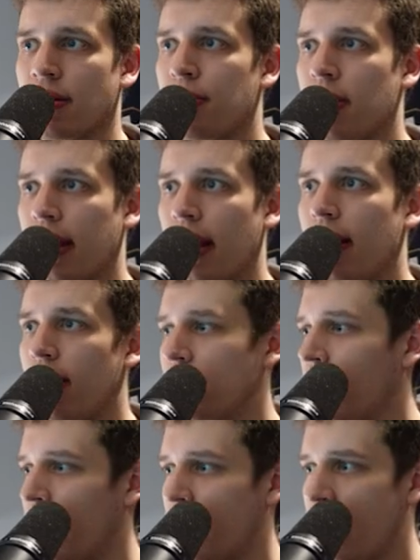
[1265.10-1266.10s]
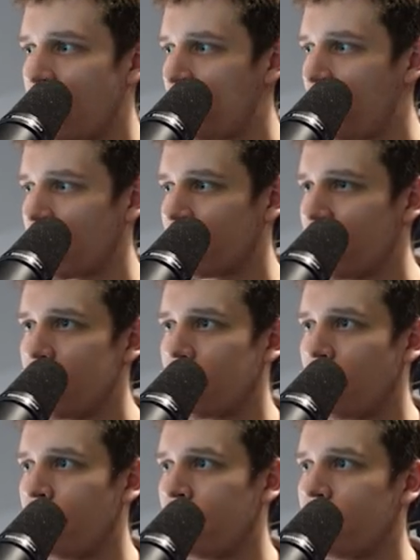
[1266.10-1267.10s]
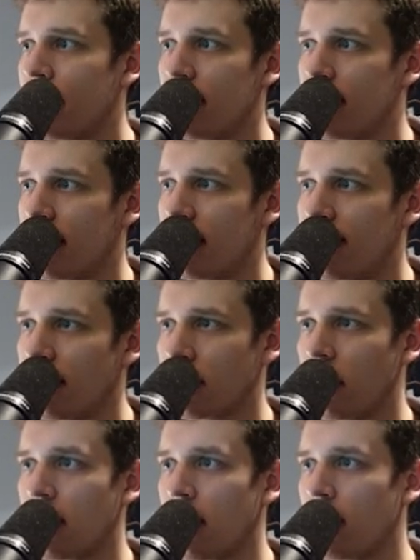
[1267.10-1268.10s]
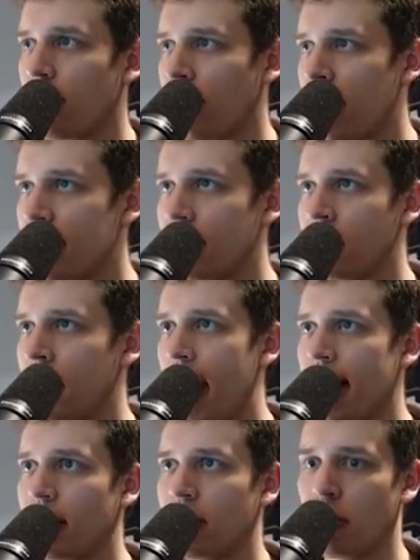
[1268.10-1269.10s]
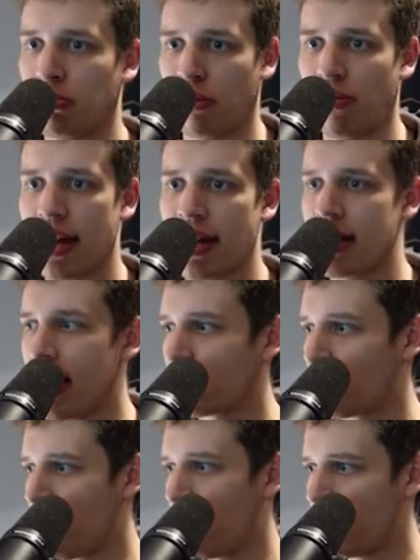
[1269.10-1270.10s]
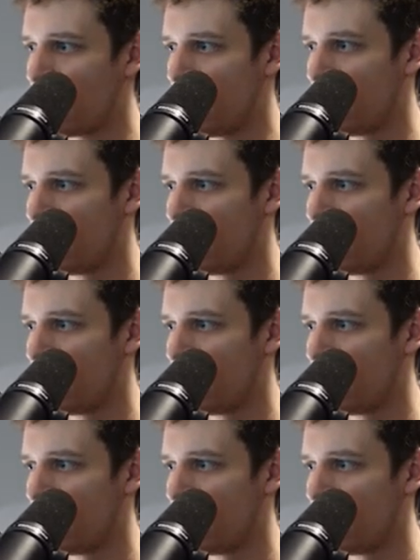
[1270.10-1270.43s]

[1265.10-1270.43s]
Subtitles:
work at all. I'm not getting any passive income. What is going on over here? These gases don't provide any extra money.